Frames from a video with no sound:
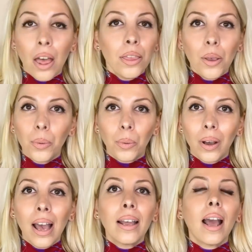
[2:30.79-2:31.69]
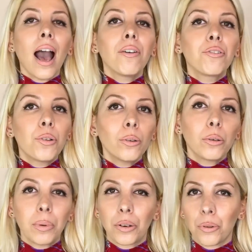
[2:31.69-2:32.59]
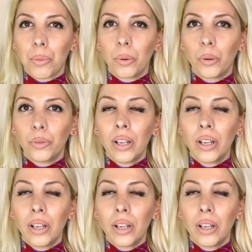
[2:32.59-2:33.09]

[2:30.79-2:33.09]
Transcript: No, they have not been removed.